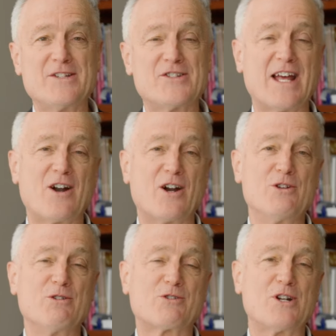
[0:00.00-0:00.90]
one said Are
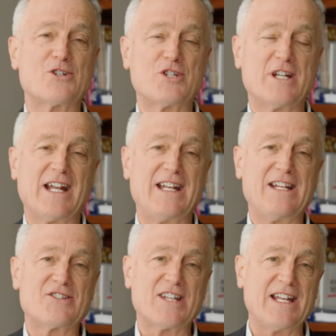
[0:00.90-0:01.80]
you a Christian? And
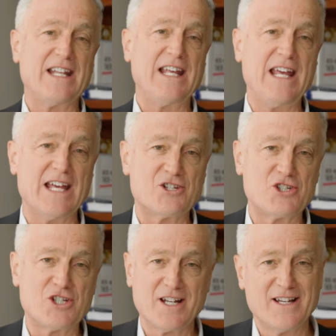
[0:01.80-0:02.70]
he said
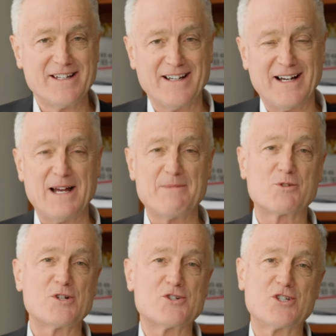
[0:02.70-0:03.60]
ish.
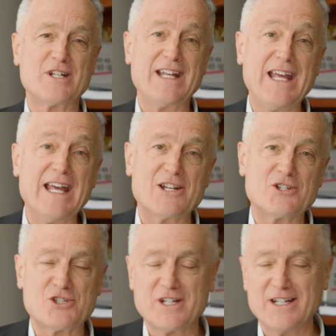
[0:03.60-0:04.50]
I'm Christian
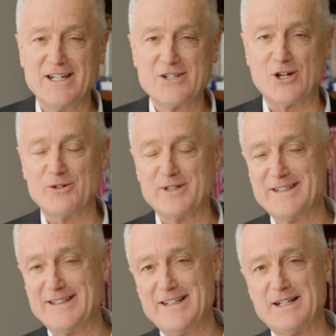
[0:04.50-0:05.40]
ish. So
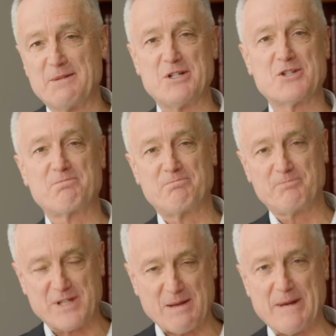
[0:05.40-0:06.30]
let me just
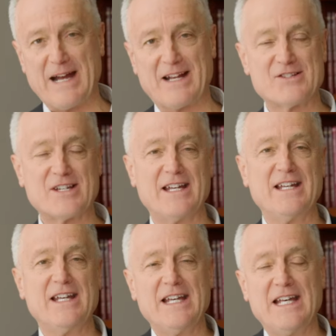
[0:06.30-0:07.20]
step back and
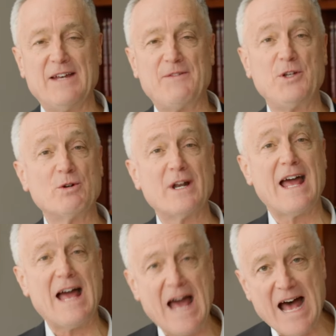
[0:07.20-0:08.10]
say, if you were
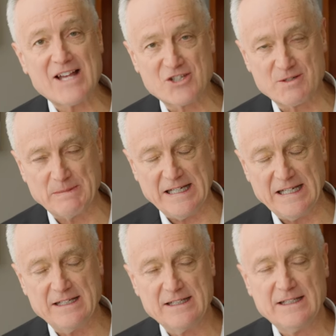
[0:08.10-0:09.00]
to ask
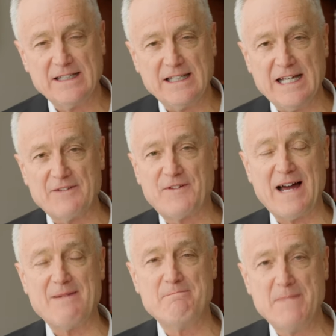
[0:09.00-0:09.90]
me if
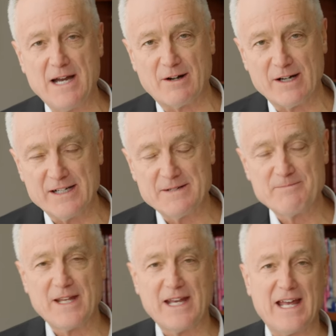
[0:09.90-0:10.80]
I'm married,
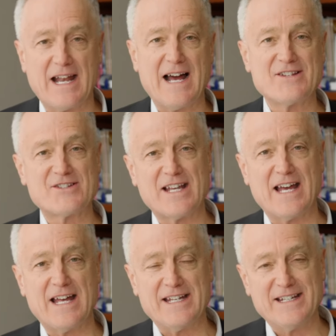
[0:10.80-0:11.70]
and I
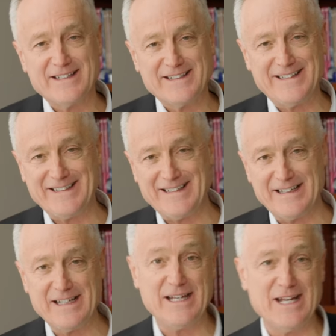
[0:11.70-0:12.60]
said,
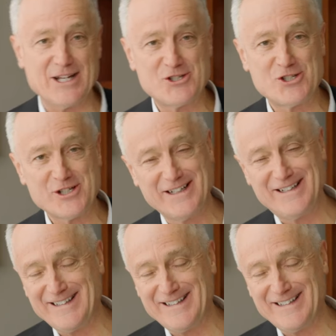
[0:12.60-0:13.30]
uh, ish,